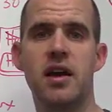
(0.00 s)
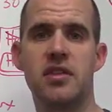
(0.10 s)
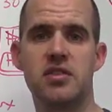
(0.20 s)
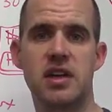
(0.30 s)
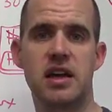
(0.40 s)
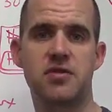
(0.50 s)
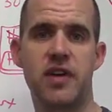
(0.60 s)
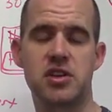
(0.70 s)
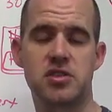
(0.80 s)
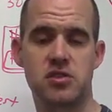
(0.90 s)
and the
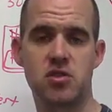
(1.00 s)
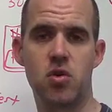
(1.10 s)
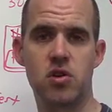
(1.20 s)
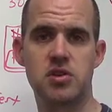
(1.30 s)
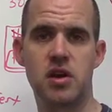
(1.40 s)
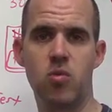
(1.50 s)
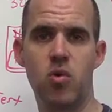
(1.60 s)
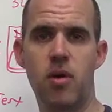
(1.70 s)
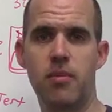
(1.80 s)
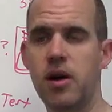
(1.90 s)
satisfaction scores in
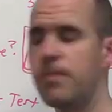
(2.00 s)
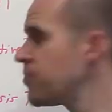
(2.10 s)
Walmart.